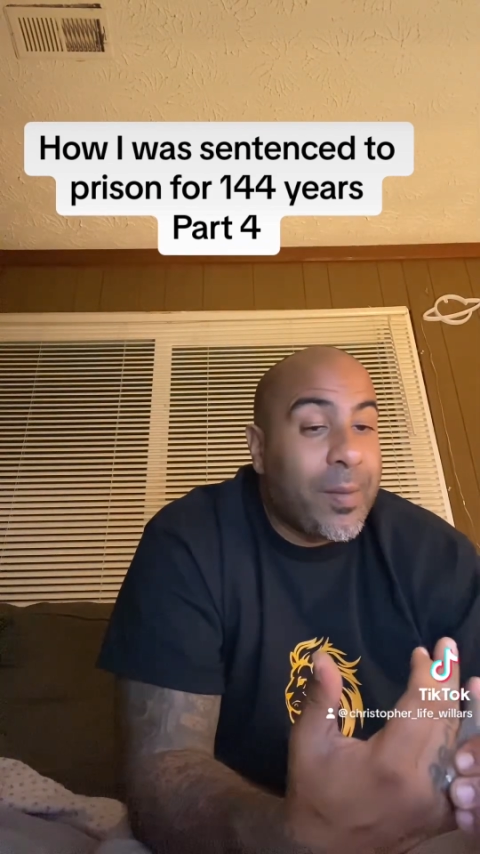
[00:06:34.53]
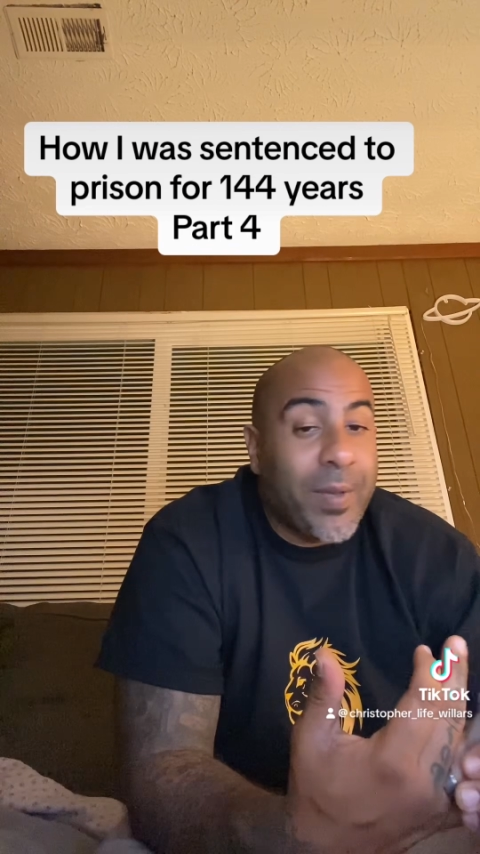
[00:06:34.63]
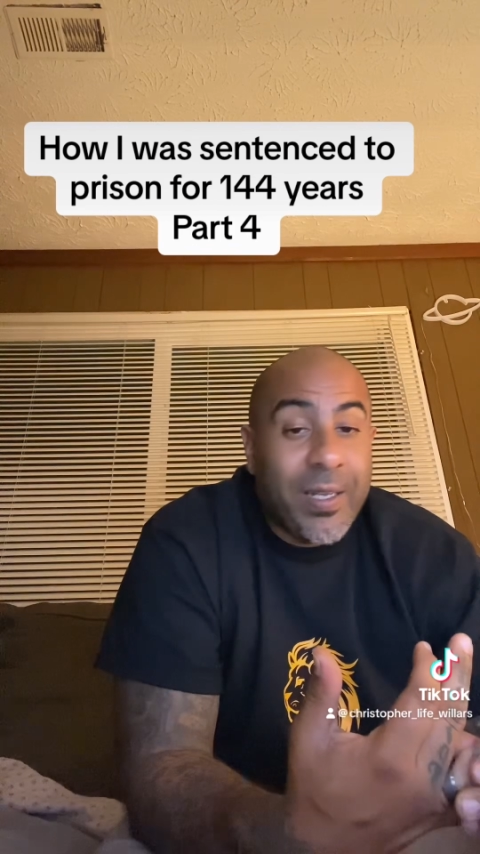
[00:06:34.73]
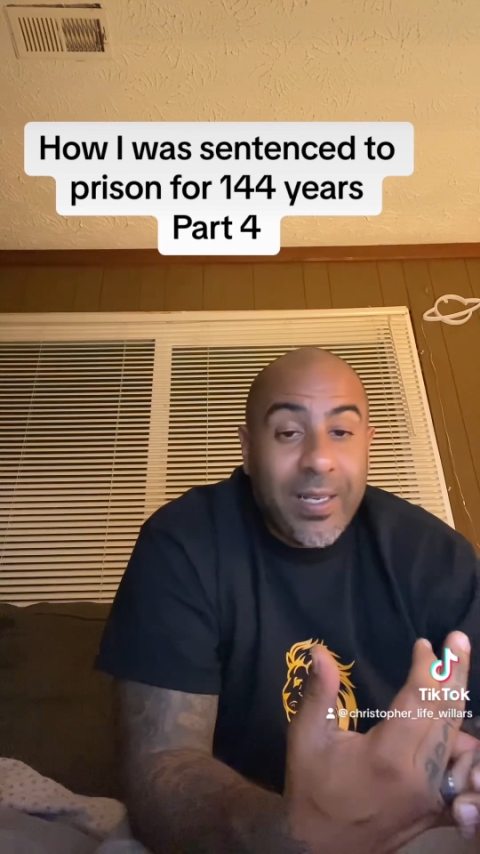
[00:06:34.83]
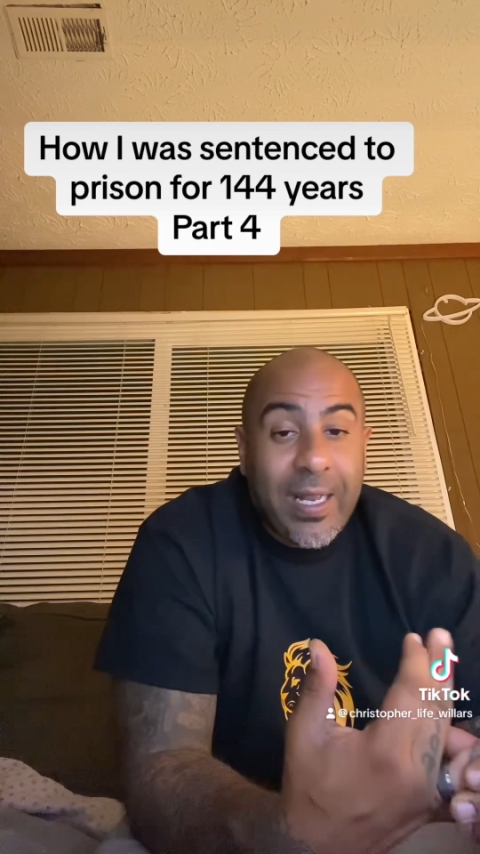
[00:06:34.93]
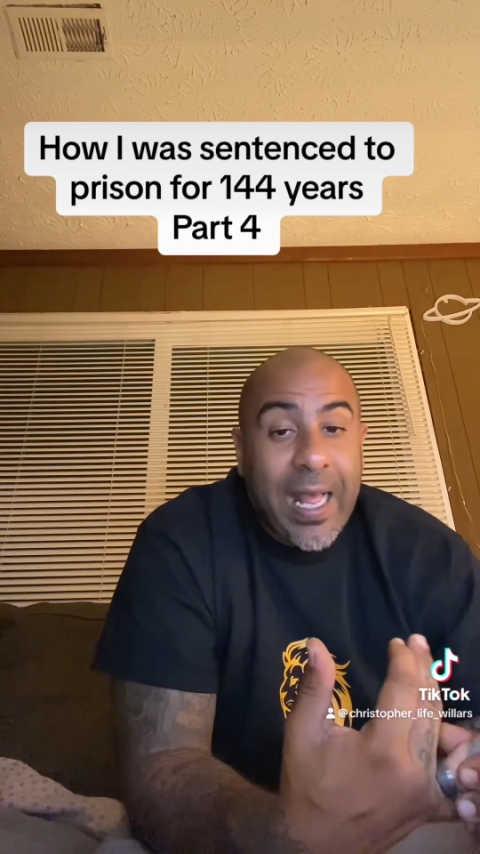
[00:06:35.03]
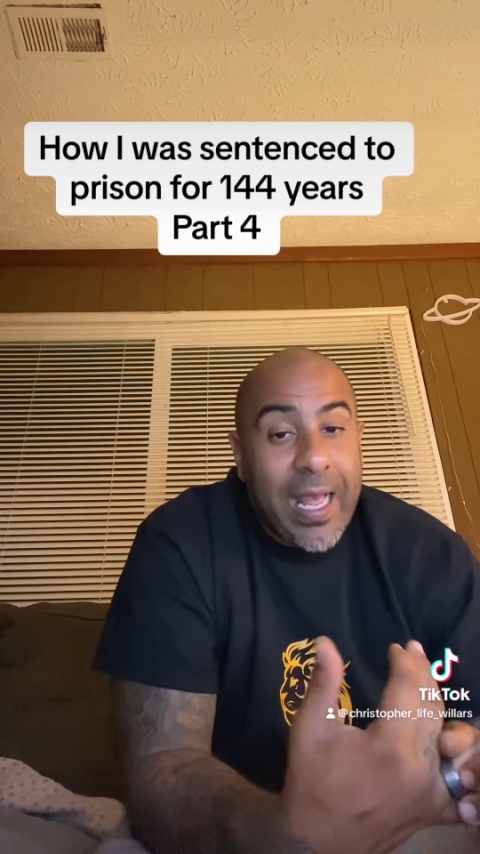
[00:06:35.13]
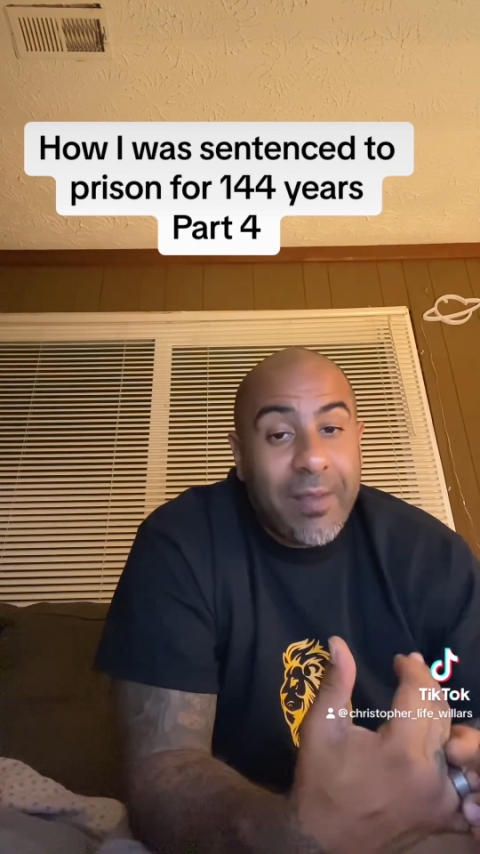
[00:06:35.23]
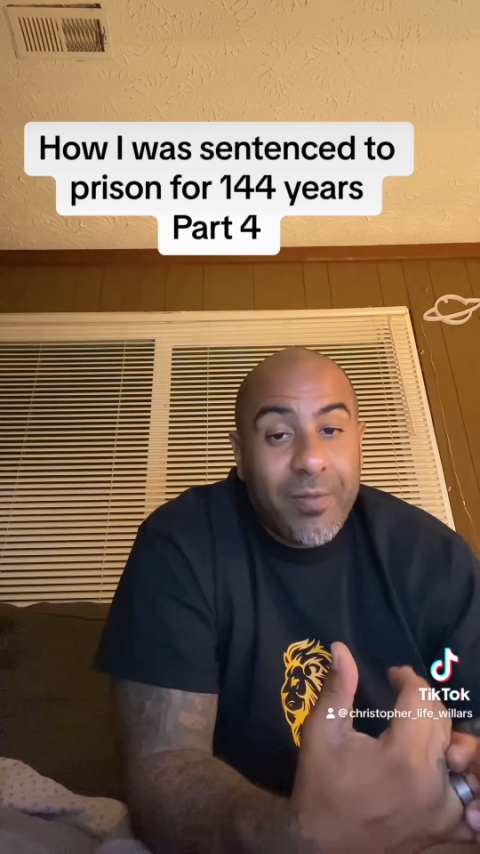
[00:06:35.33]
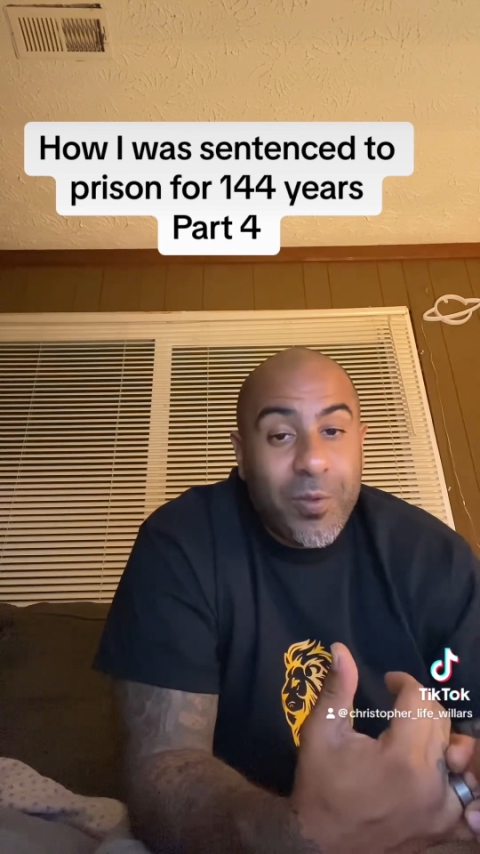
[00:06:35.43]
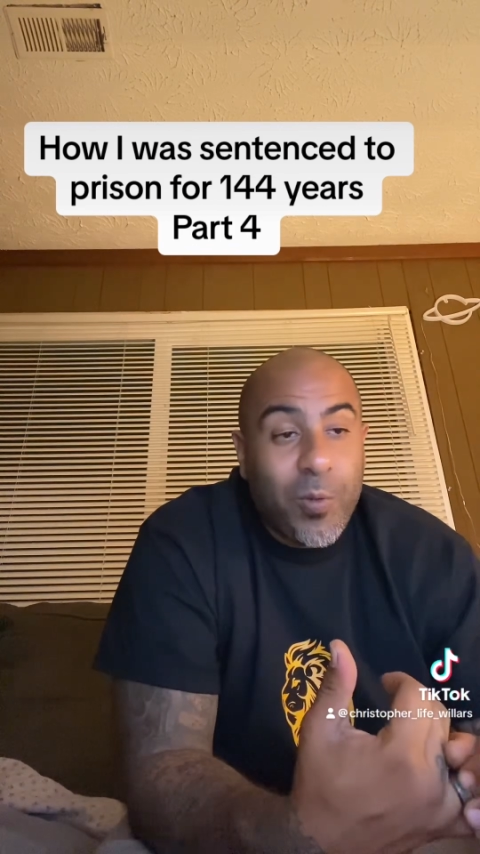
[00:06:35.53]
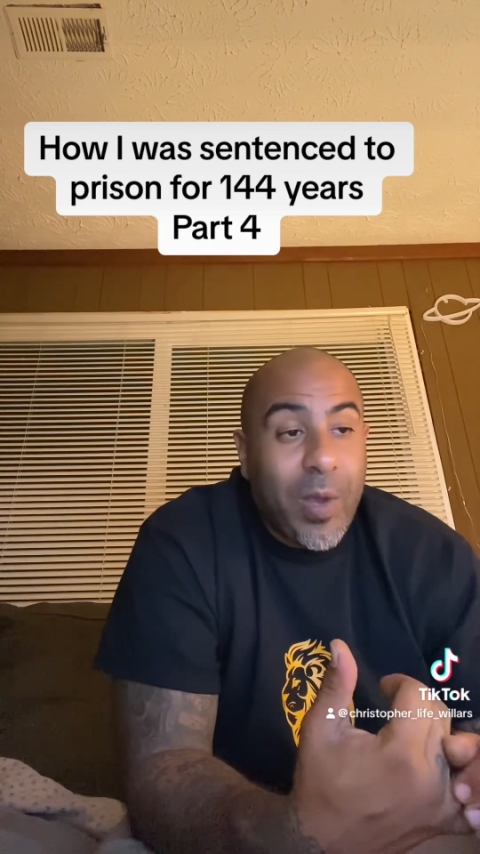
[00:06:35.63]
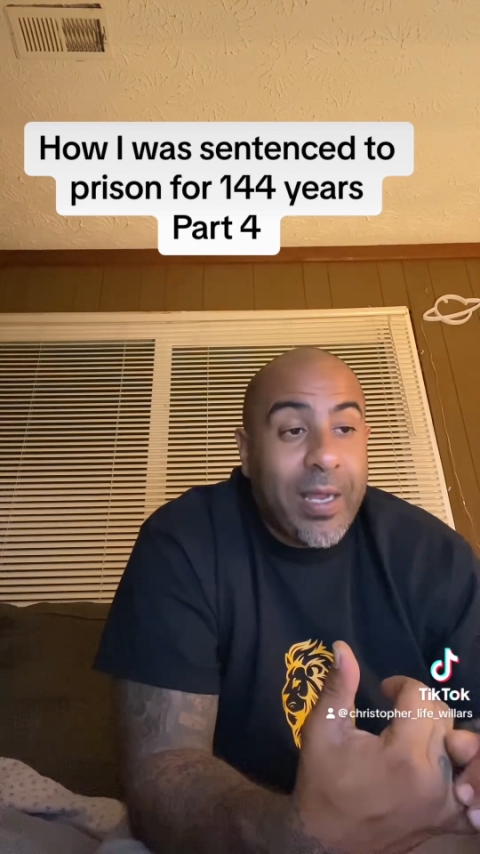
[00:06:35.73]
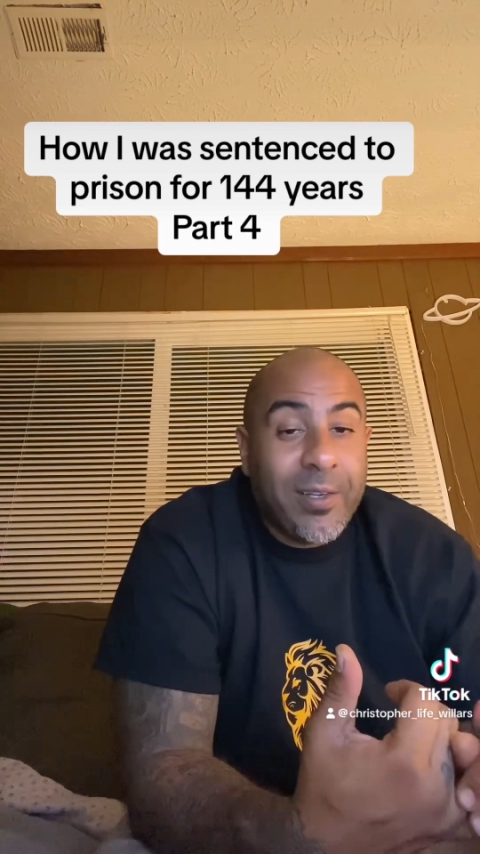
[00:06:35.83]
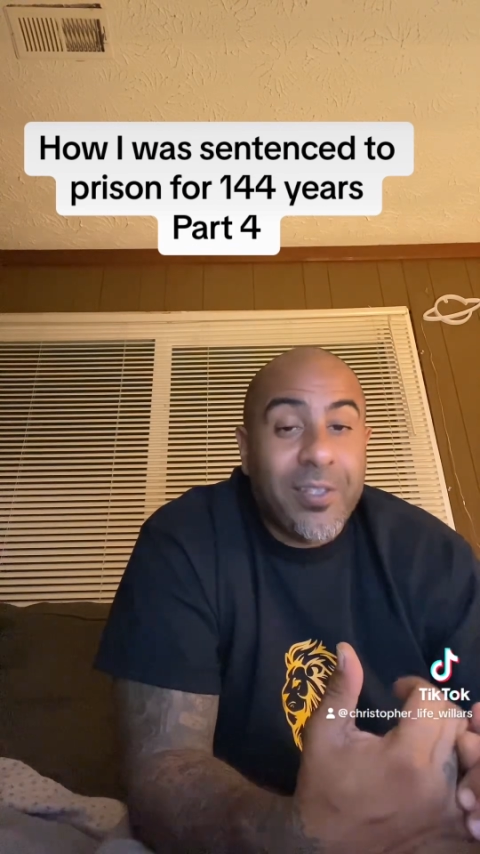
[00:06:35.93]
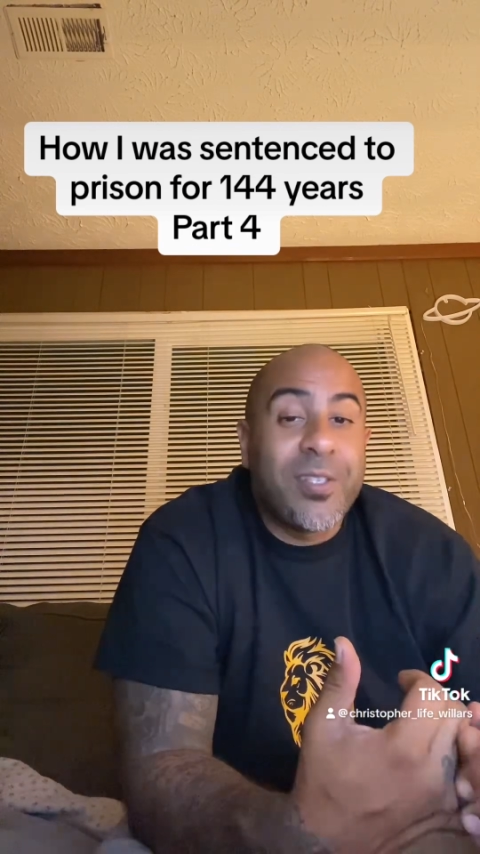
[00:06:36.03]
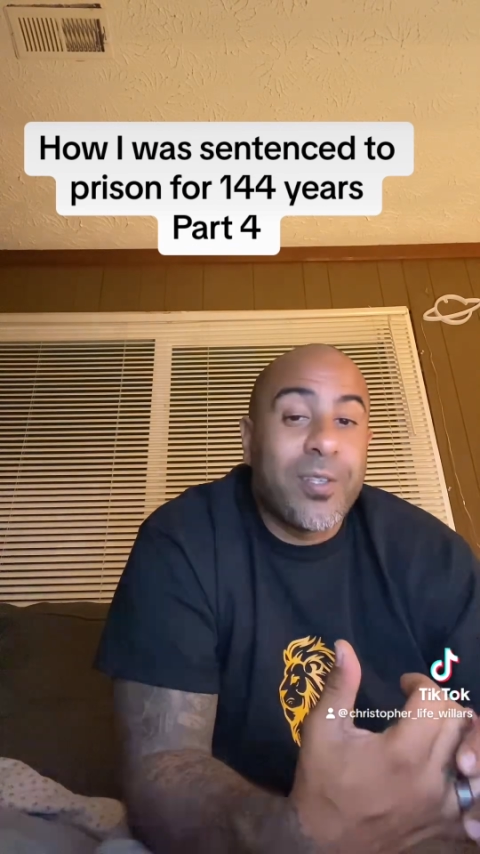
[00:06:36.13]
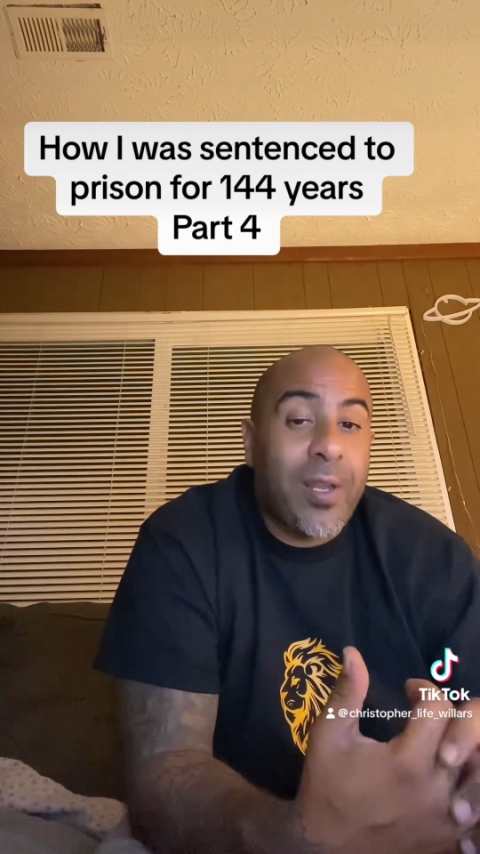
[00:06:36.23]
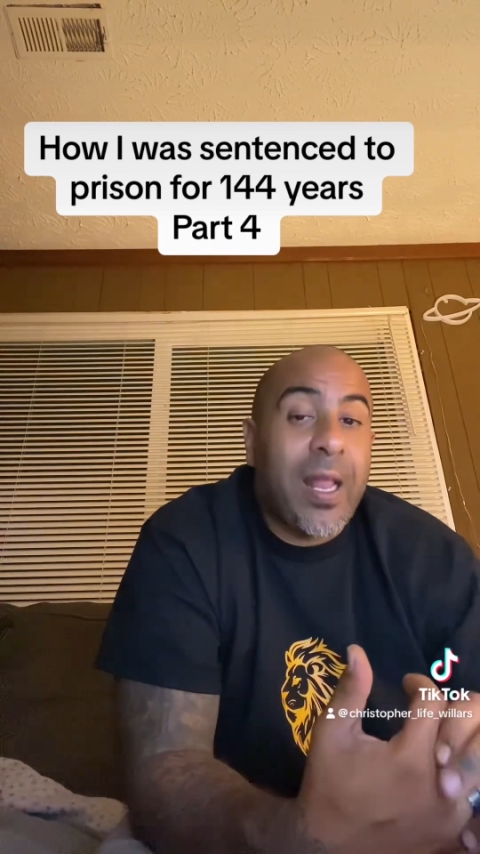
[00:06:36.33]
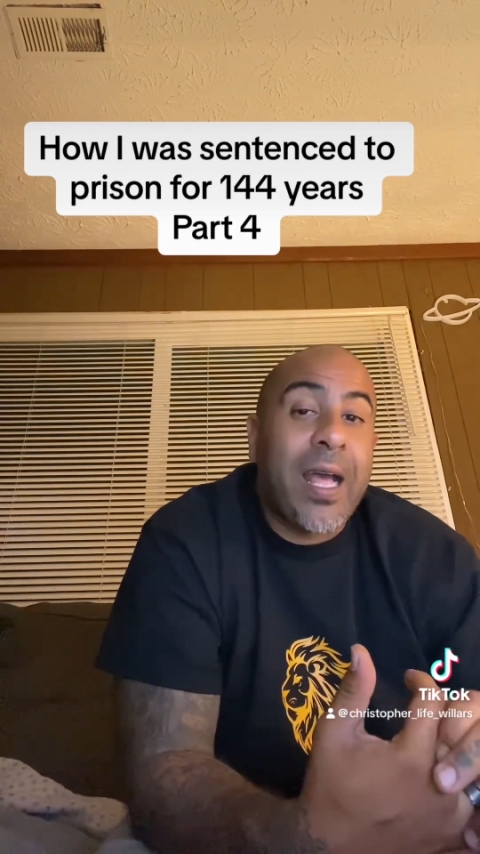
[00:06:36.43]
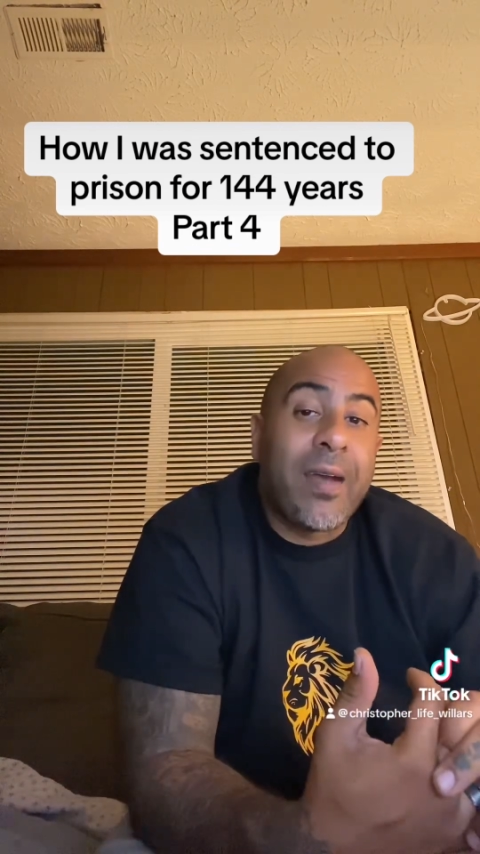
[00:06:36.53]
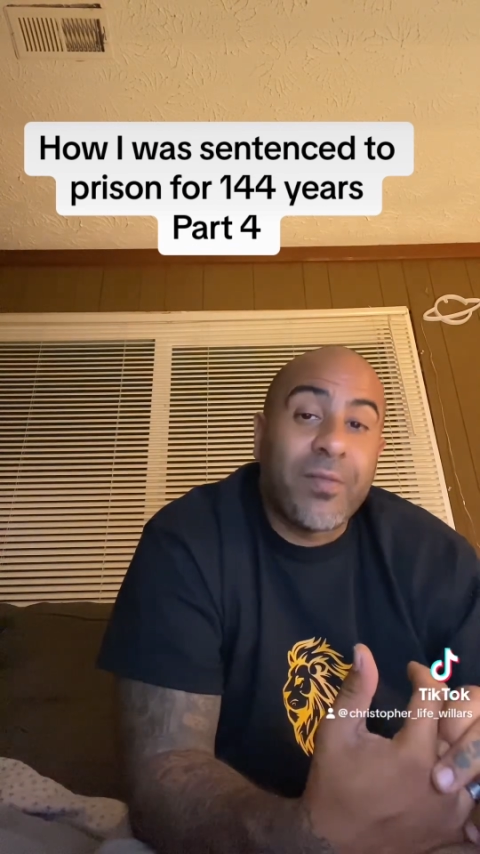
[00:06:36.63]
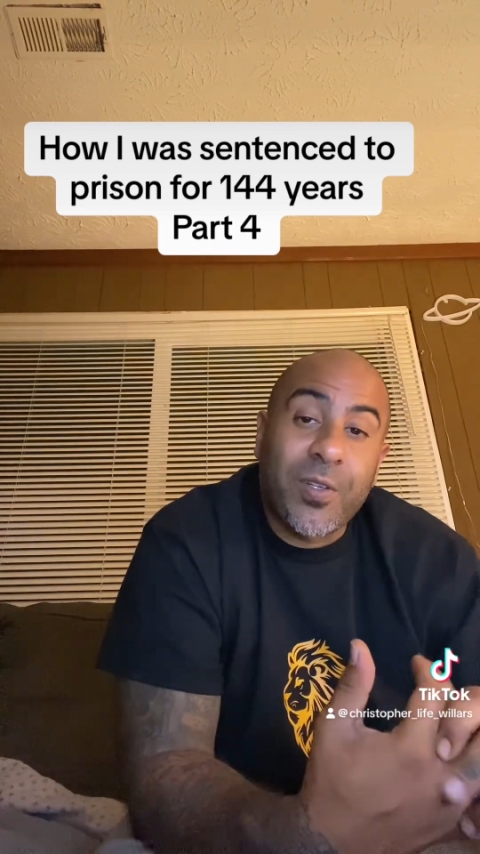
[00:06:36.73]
unalive you while you're still alive,